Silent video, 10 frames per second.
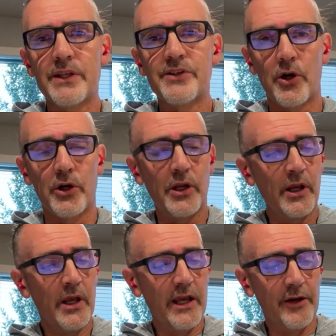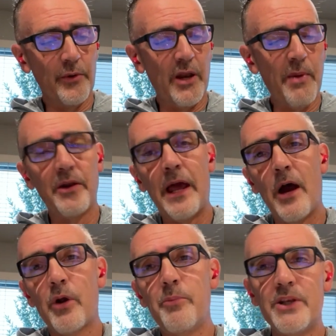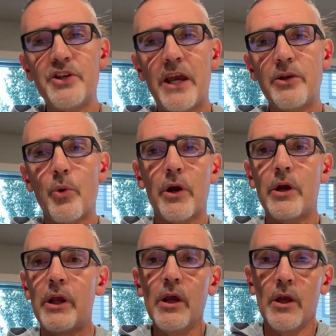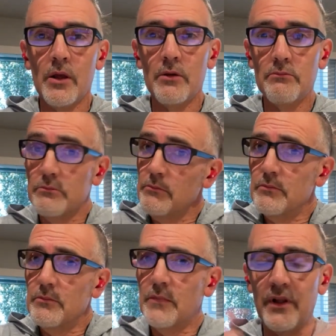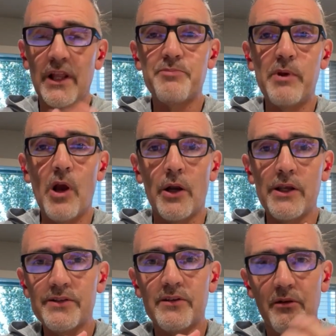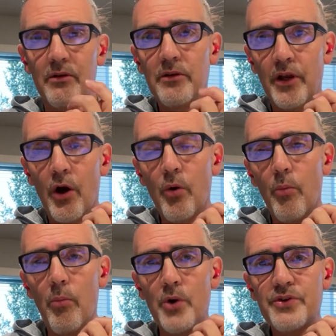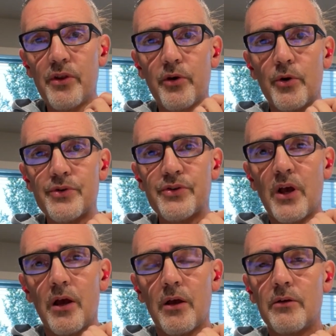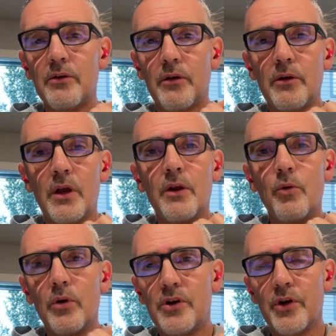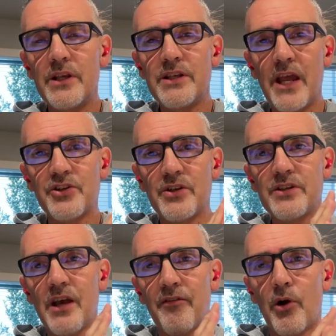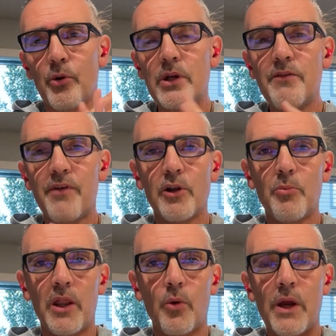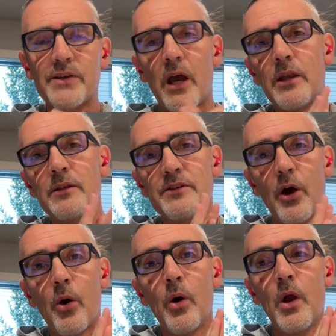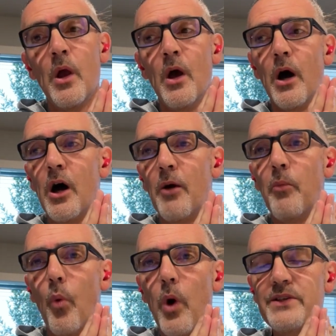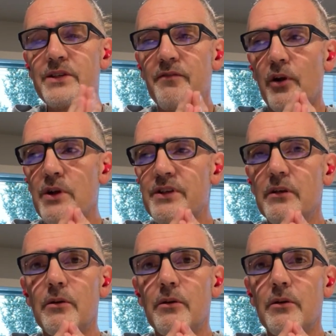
you get started. And right about now in mid-January, let's be honest, most of those good intentions have already fallen by the wayside. So what's the very...